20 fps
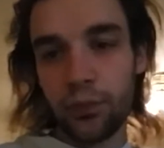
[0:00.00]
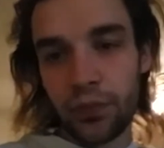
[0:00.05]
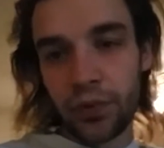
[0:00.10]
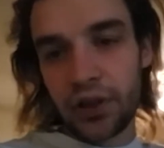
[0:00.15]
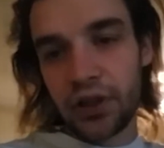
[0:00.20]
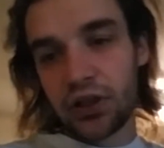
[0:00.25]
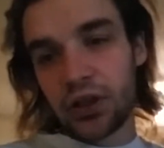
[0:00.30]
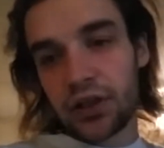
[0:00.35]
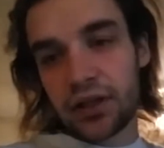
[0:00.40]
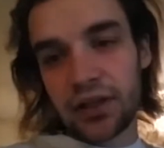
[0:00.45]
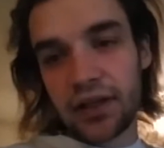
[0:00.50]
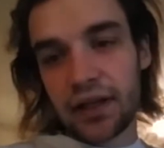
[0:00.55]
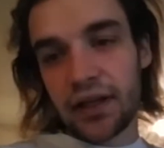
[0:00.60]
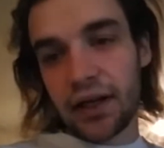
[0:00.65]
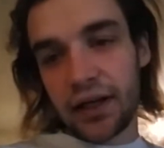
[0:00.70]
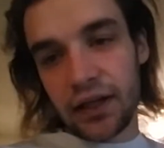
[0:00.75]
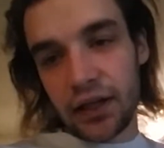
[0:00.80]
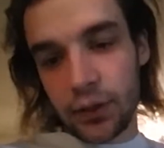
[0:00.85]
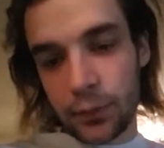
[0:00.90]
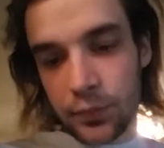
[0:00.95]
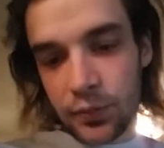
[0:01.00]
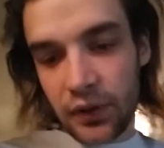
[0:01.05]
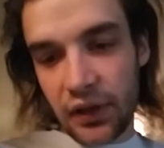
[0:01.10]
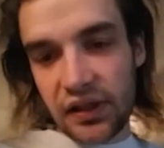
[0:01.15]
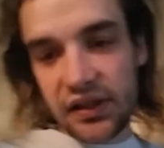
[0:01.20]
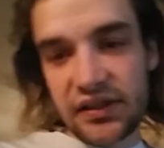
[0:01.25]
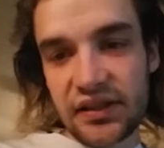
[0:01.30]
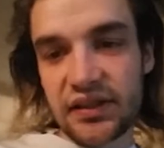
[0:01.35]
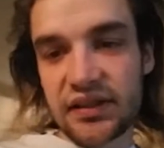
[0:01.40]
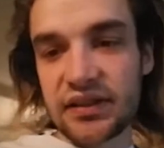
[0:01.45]
may not get any
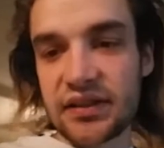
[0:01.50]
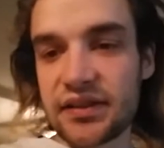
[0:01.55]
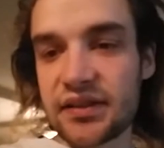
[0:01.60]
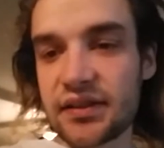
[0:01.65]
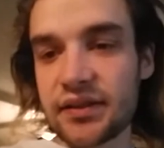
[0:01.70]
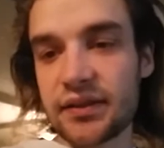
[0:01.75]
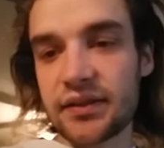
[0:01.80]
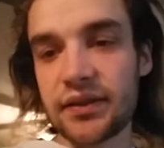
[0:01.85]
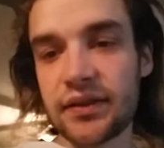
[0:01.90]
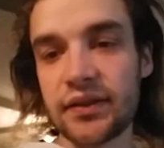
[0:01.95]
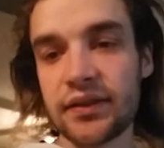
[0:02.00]
presents,